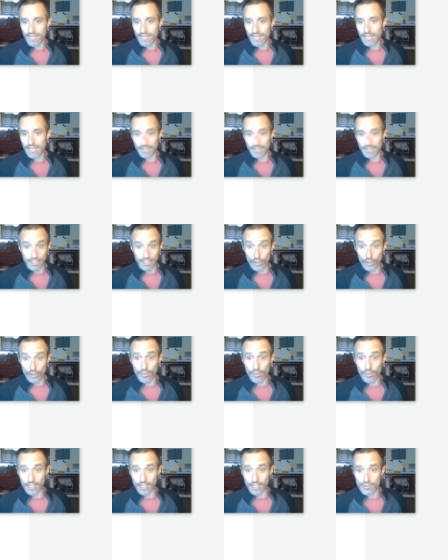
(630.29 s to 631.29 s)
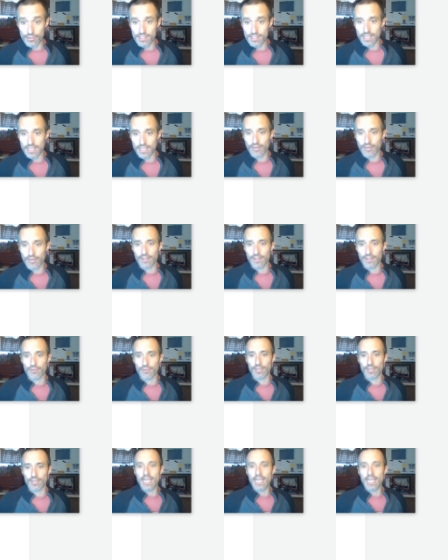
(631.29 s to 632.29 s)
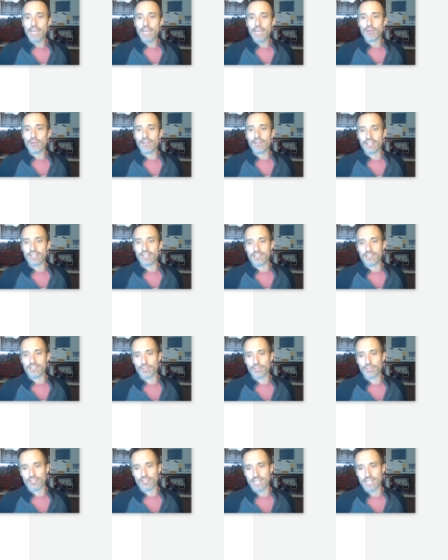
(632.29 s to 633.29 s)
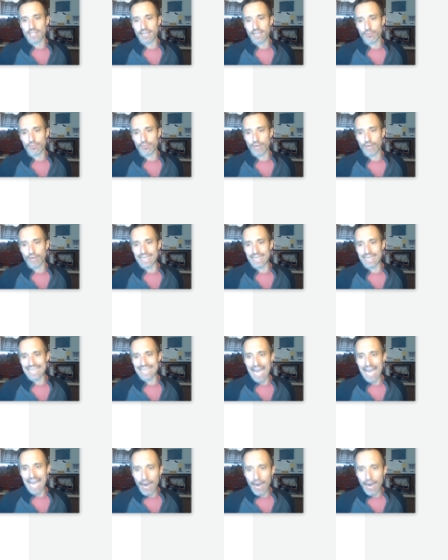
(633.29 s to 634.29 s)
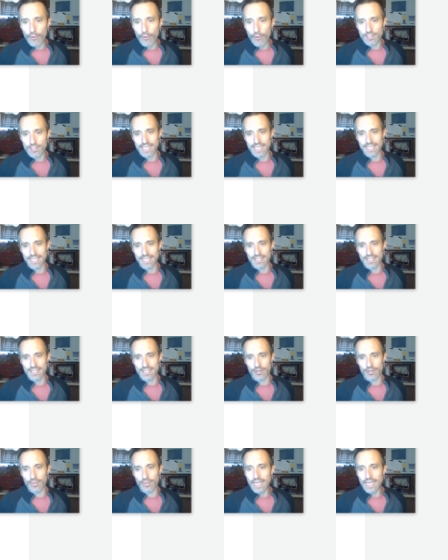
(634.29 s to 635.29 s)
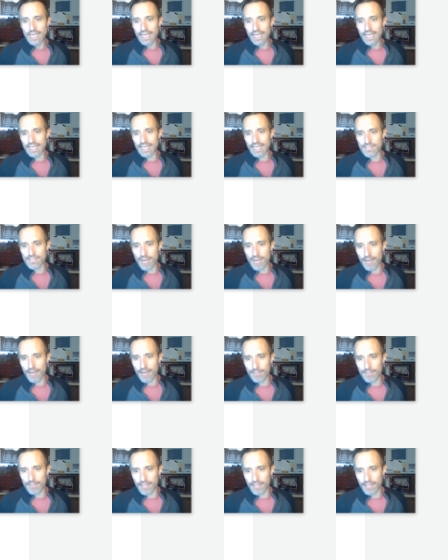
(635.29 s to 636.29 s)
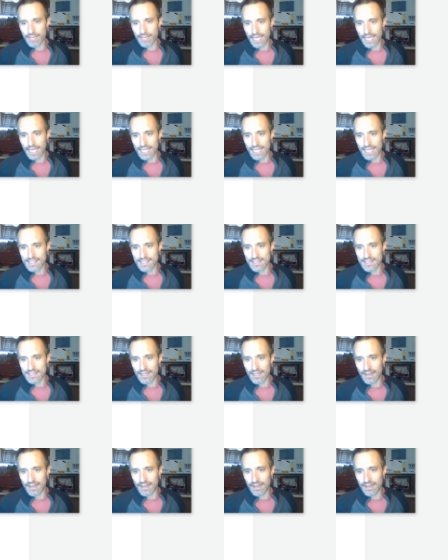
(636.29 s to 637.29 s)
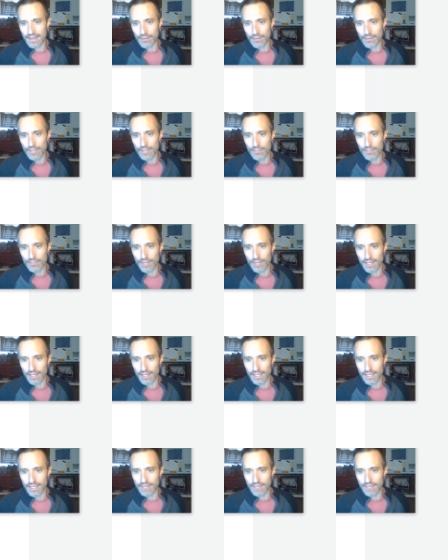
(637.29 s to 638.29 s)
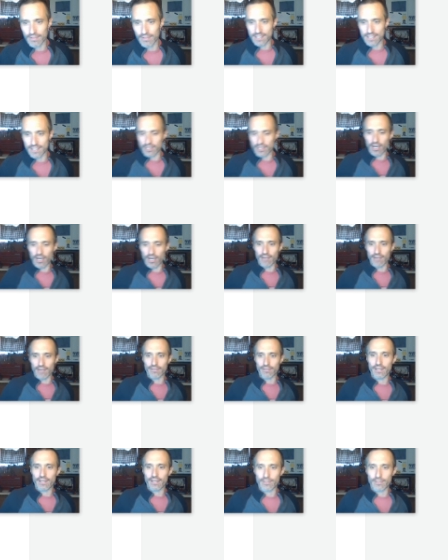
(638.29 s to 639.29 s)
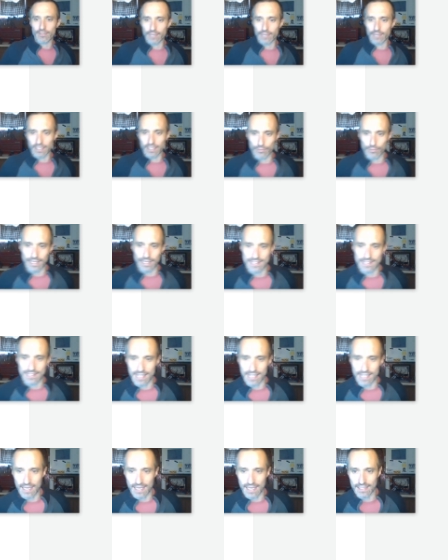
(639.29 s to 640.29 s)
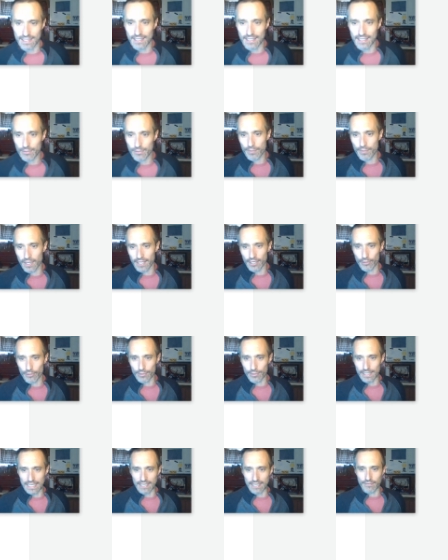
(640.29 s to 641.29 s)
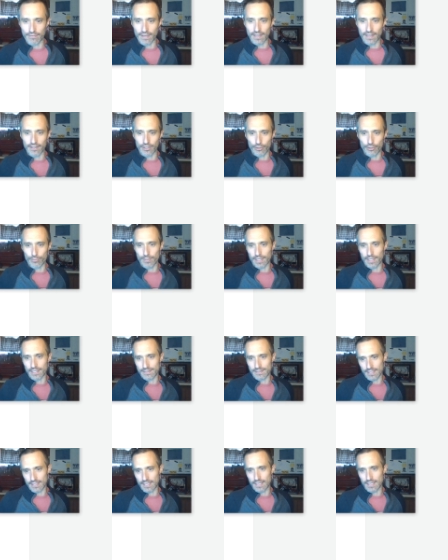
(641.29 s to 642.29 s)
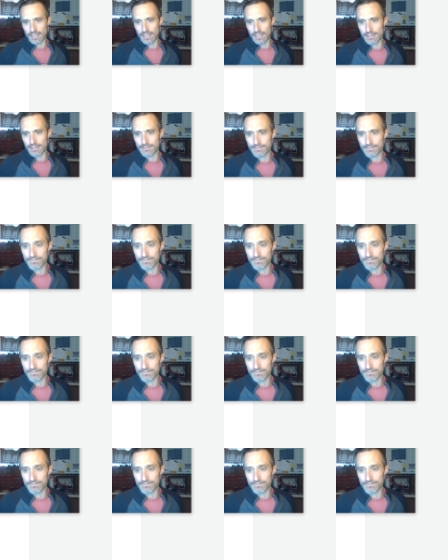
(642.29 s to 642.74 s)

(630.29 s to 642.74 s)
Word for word: meaning no electricity going through it. Previous switch state, right now we're saying zero. As Bob Beeman asked, uh, we could probably leave these off. We could erase that. We probably don't need a value, but uh,